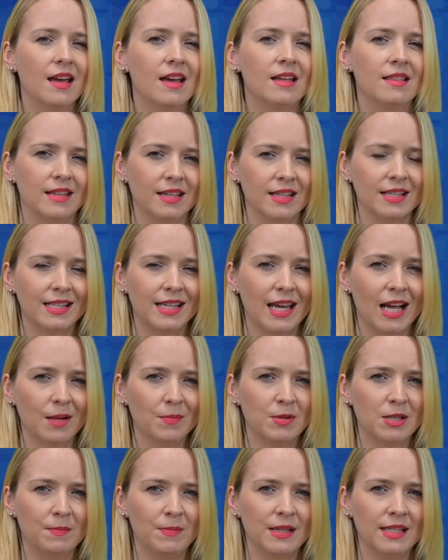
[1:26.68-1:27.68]
This
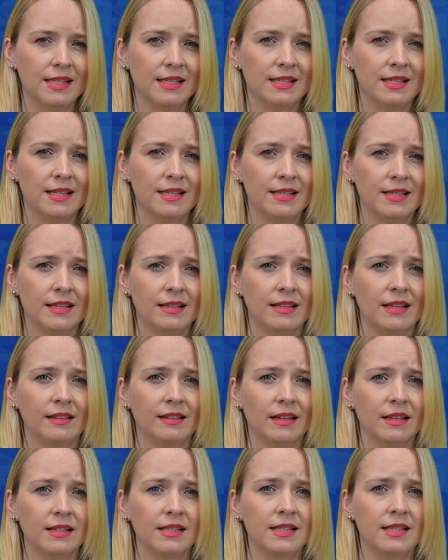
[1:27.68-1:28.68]
helps businesses
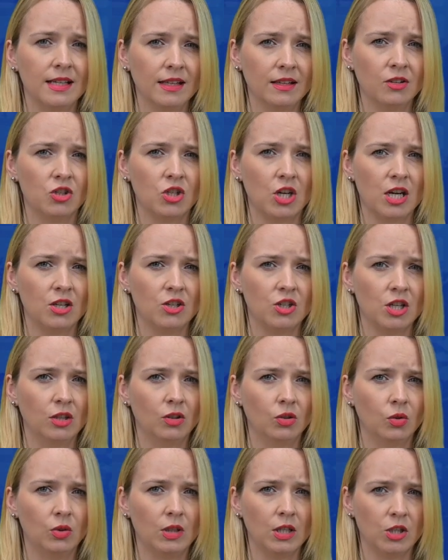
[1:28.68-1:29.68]
that are still changing
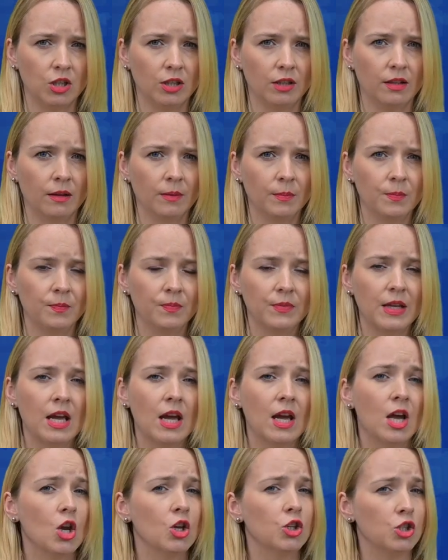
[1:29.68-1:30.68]
to digital.
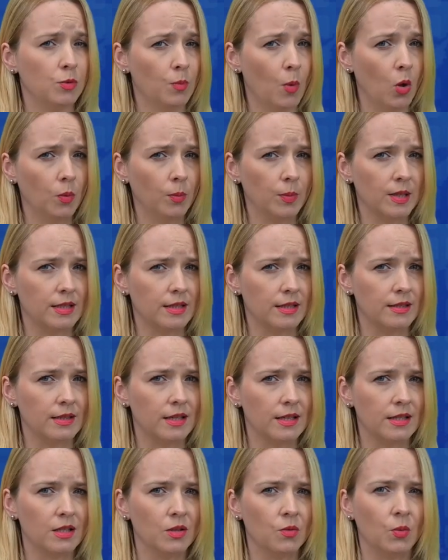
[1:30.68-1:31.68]
Small
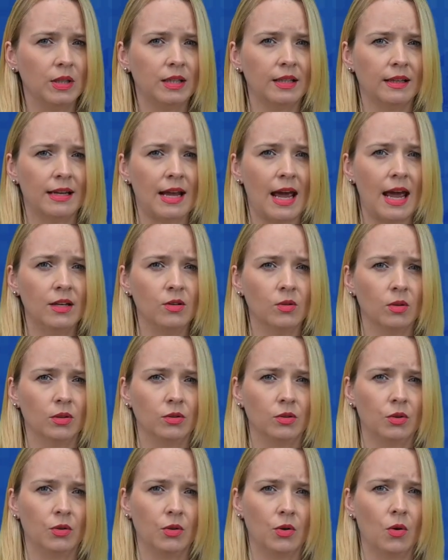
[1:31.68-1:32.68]
businesses with an annual
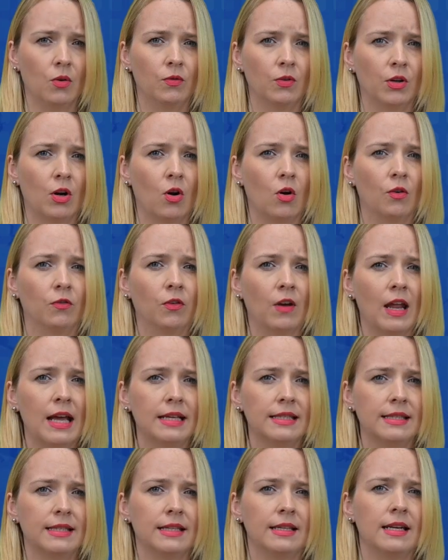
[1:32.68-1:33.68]
turnover of
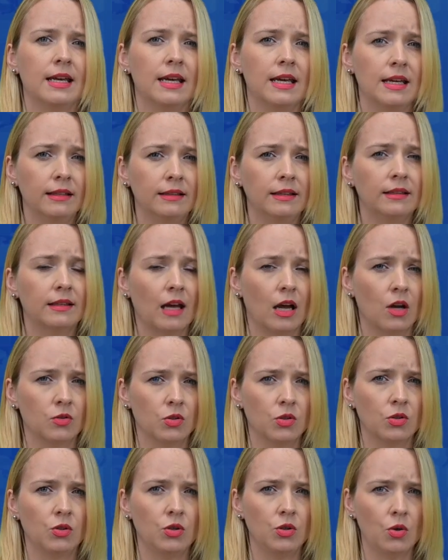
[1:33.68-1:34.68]
less than
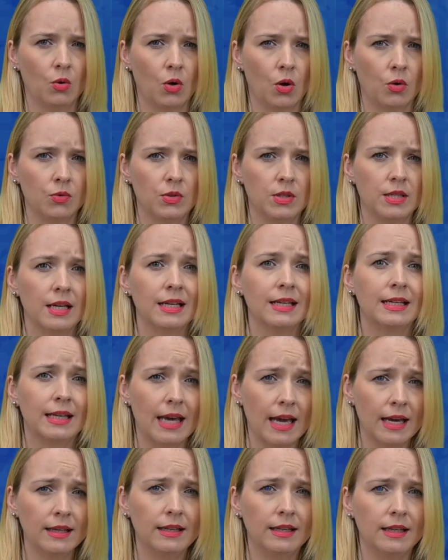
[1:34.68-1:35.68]
80,000 euros
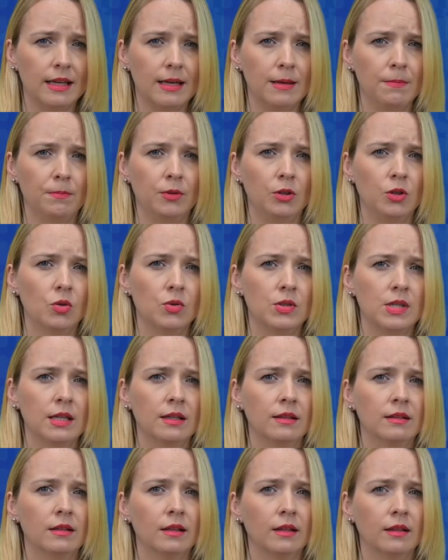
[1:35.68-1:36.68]
can keep
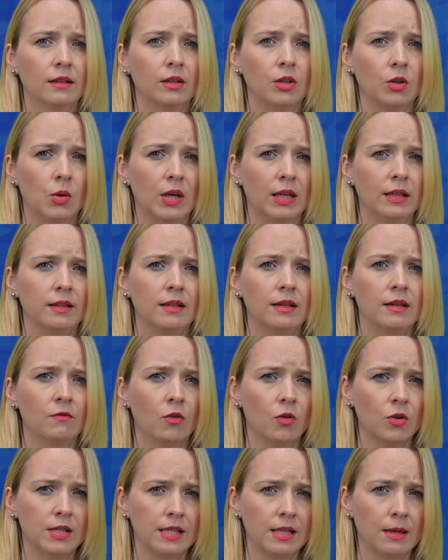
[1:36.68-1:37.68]
using the current
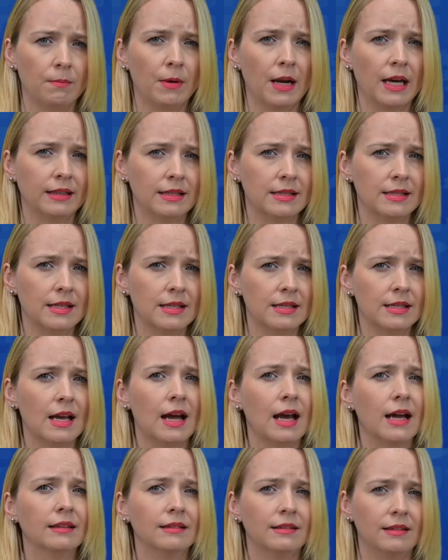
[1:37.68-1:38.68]
invoicing practices
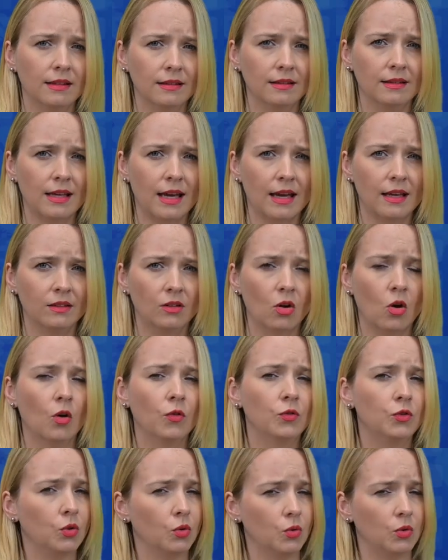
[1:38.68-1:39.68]
until the end
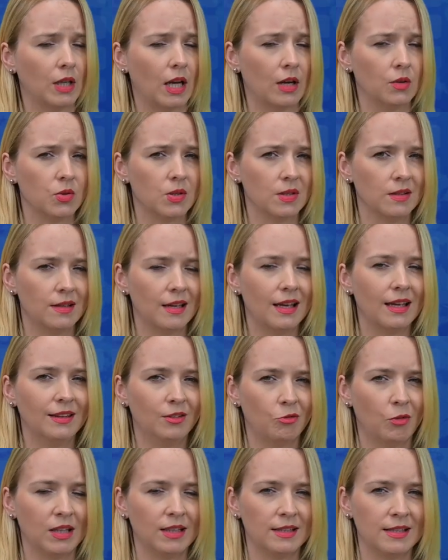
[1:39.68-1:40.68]
of
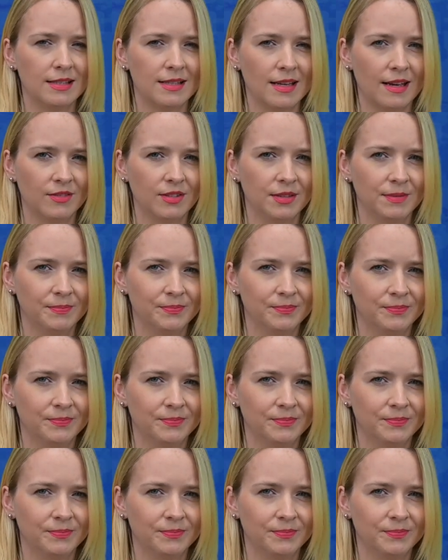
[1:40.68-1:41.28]
2027.